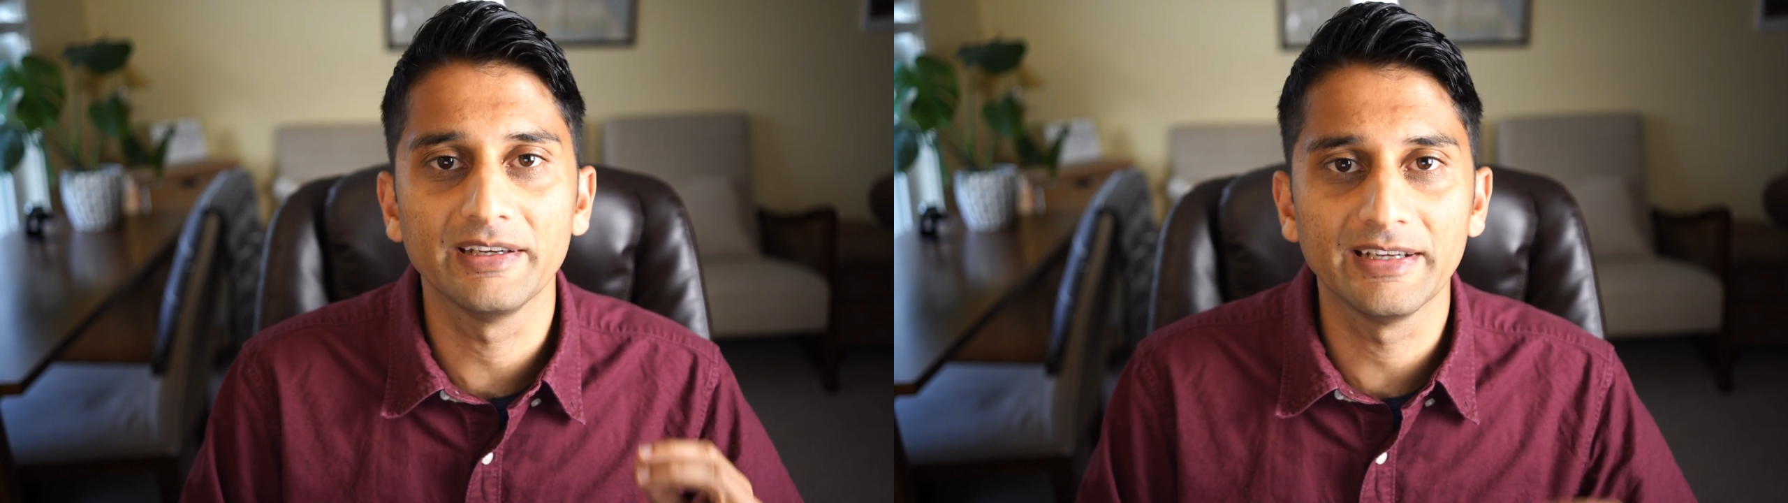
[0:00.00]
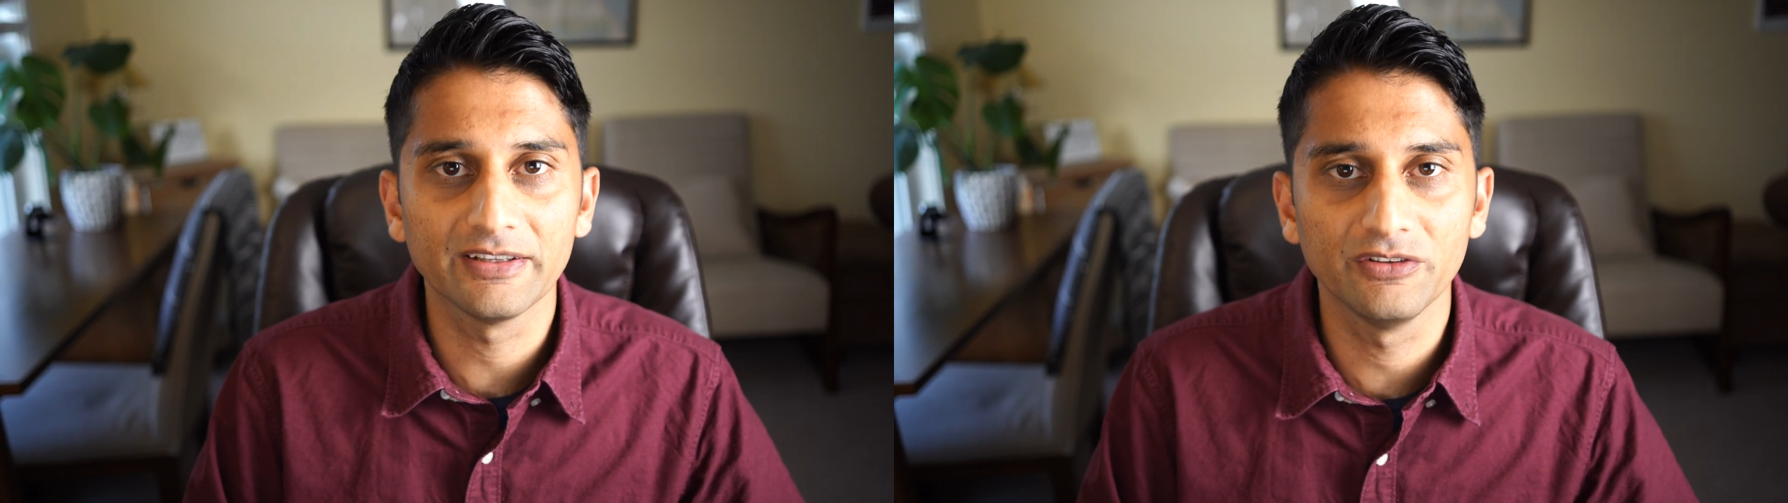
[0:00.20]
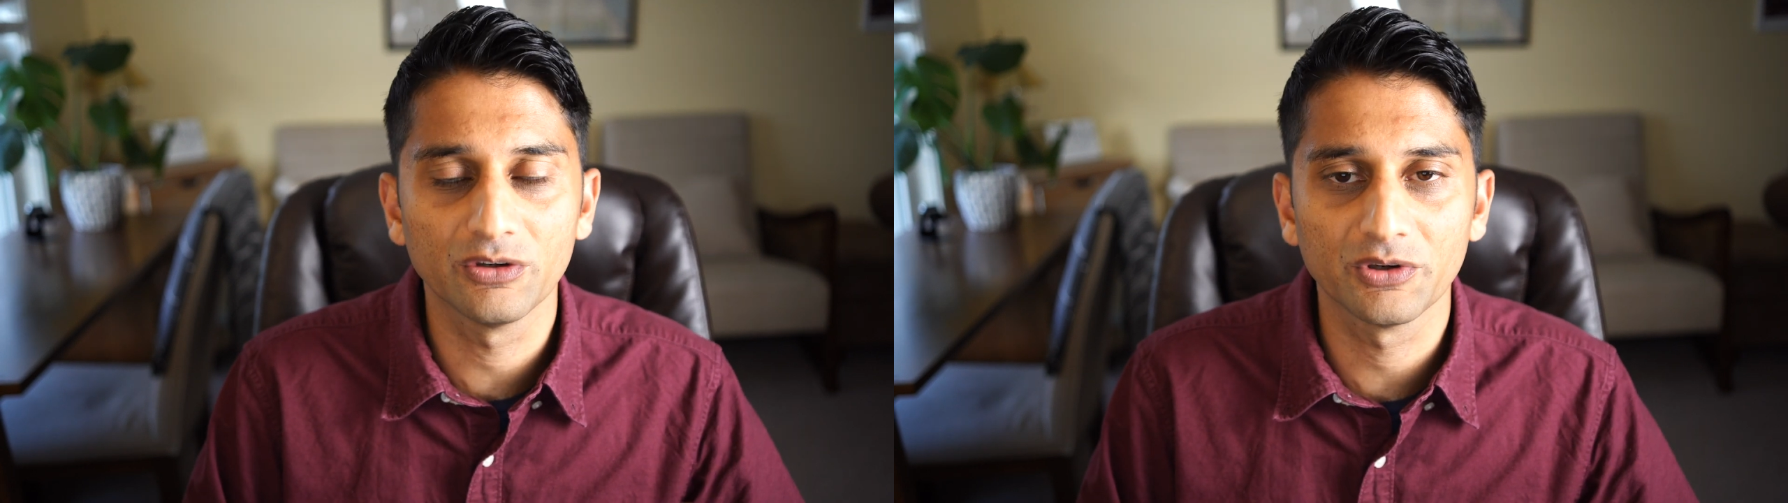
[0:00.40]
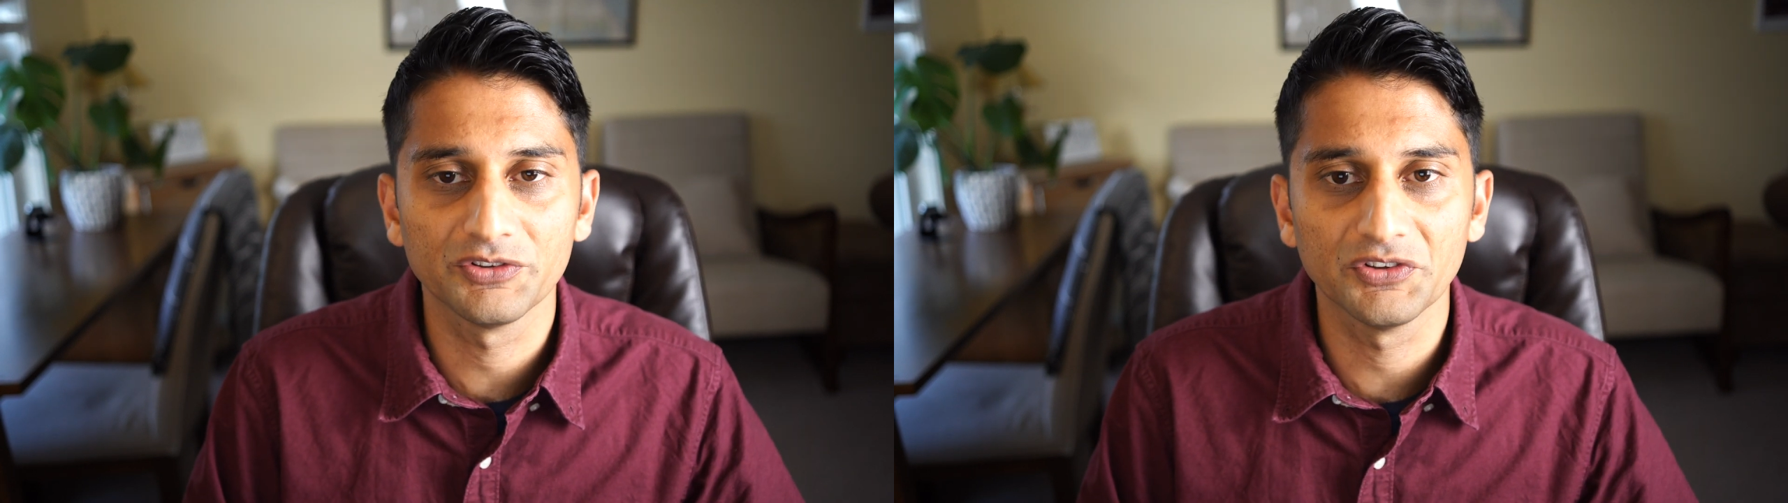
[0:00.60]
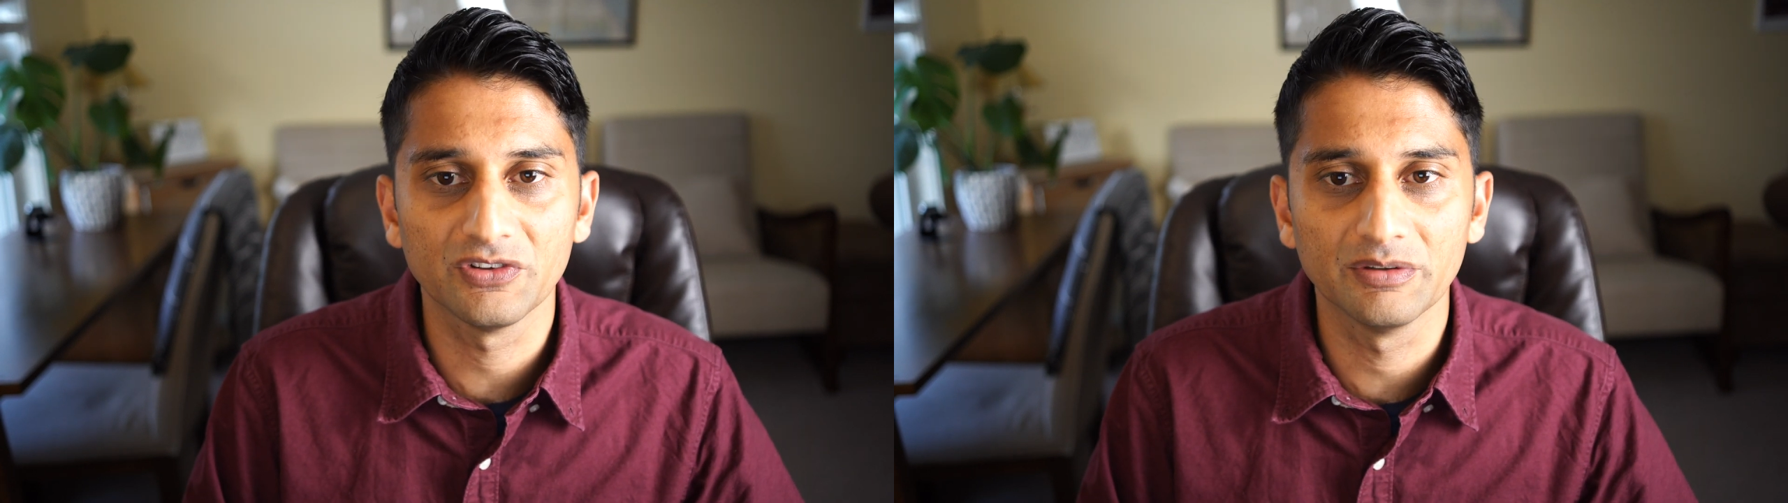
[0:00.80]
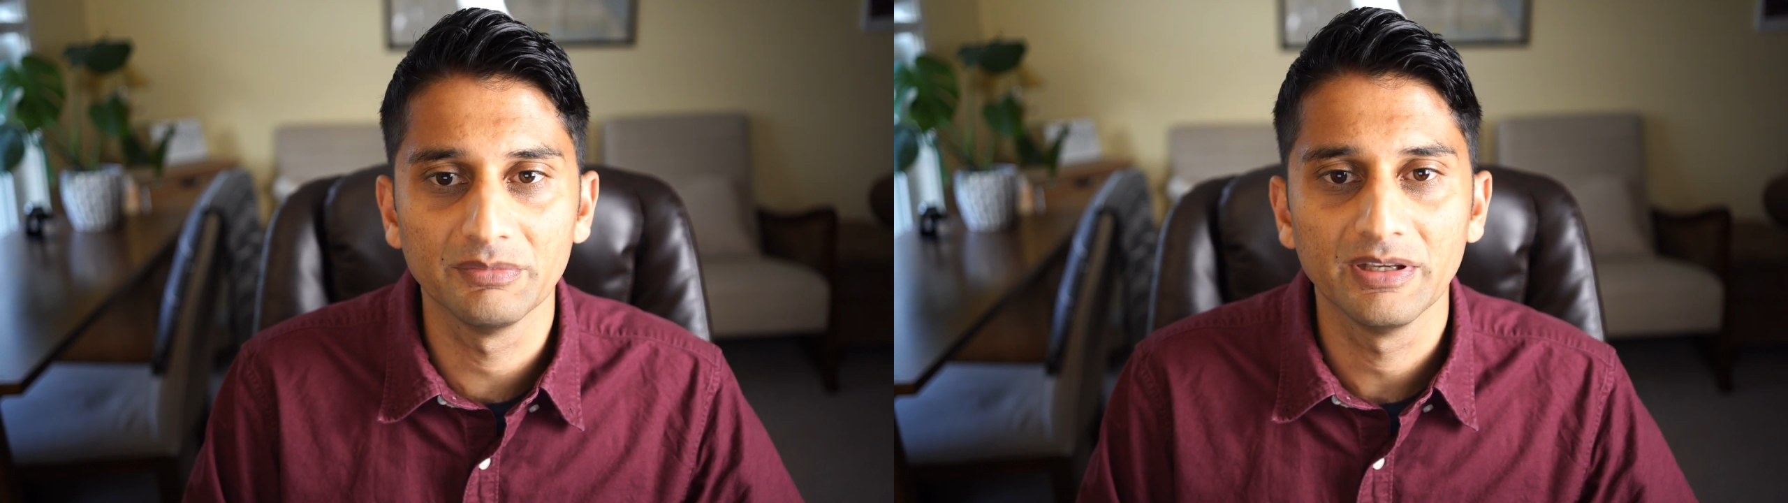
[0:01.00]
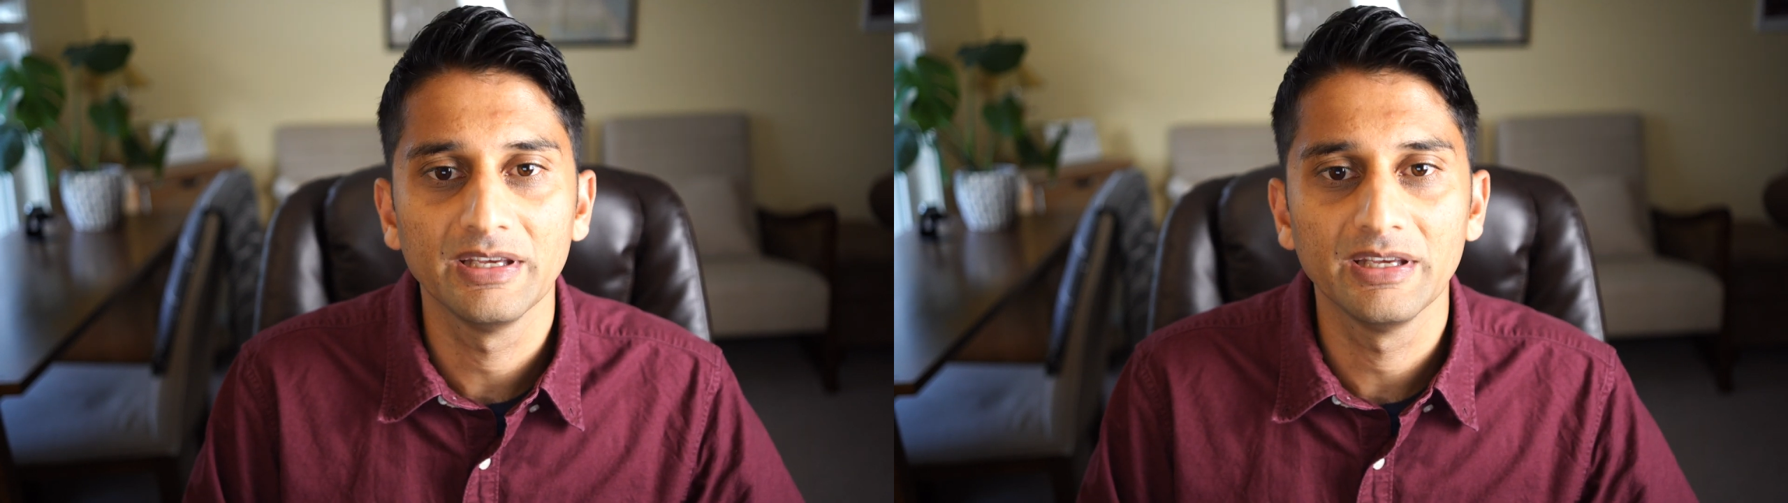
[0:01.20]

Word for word: to get to know our system